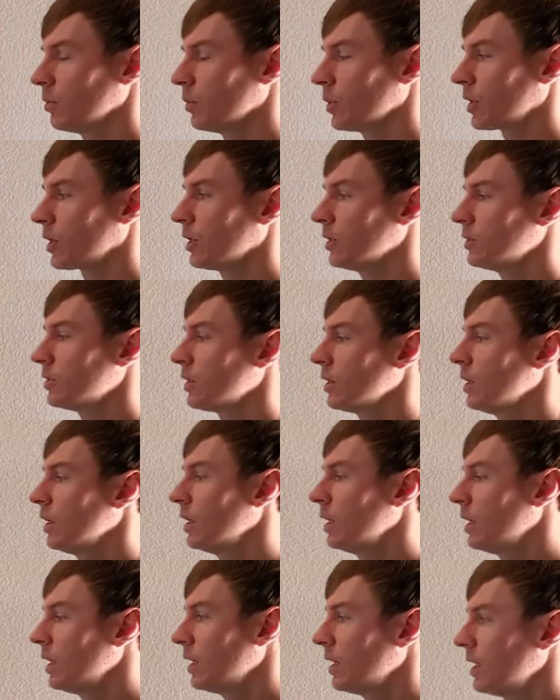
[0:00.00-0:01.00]
Because
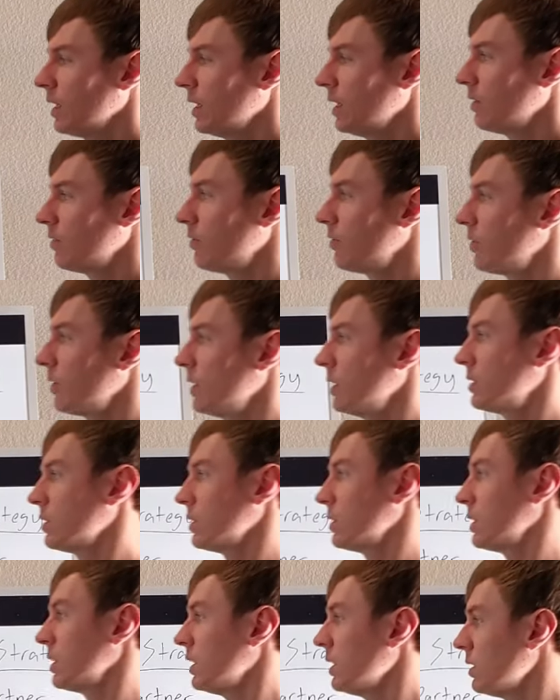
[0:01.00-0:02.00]
if it's
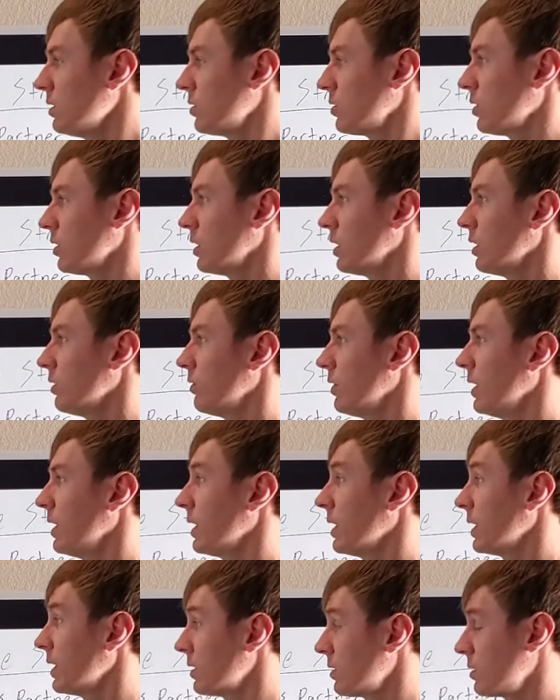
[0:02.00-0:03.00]
a T serve and
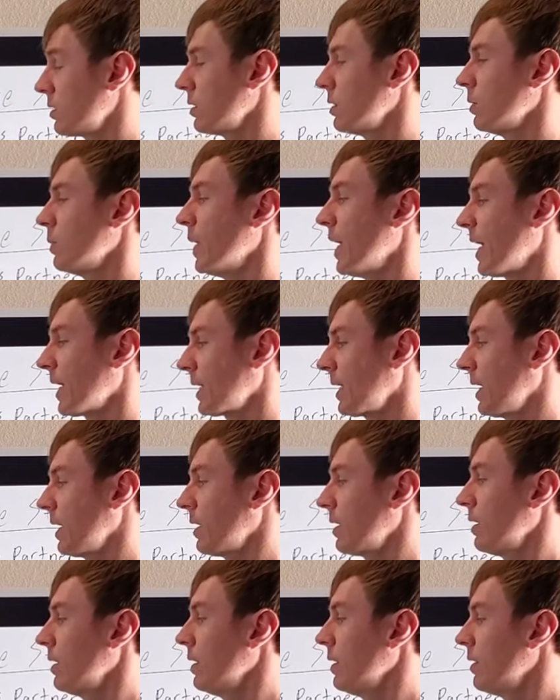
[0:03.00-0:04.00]
it gets to their
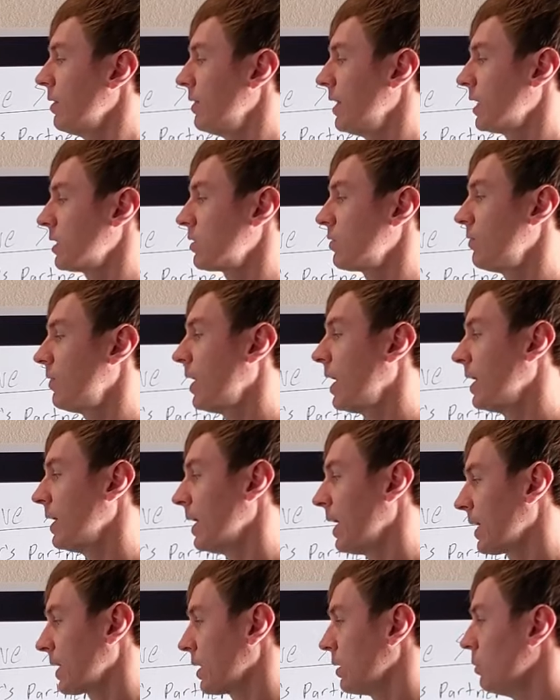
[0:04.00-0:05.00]
backhand, that's fine.
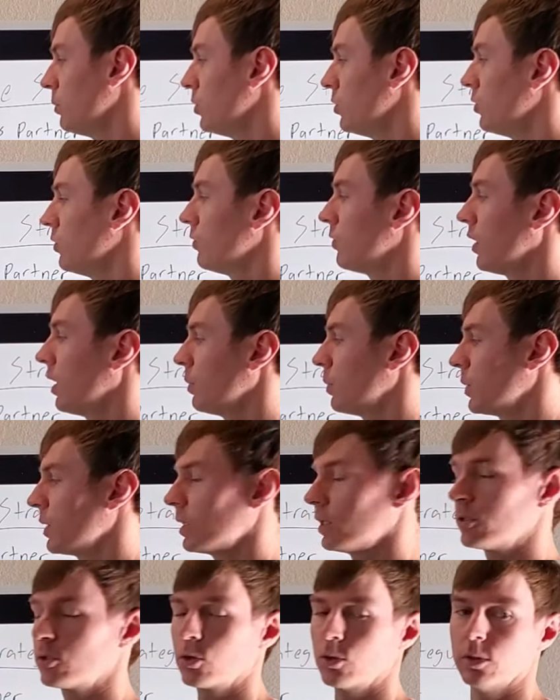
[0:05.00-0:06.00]
I can move up
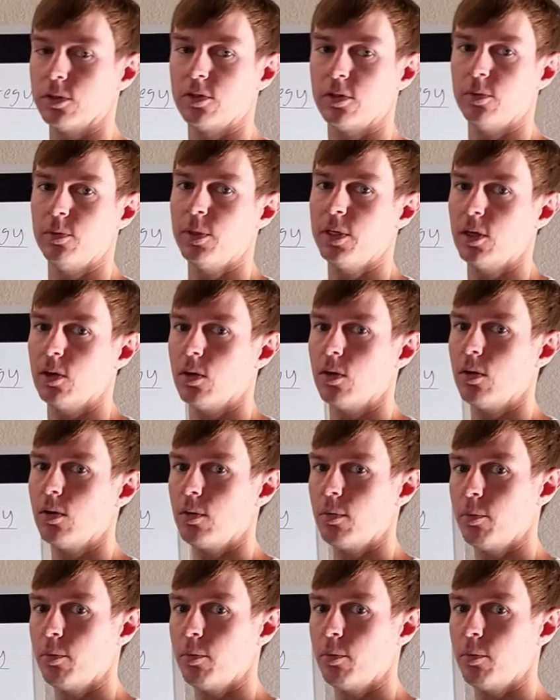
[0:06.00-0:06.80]
here towards the middle.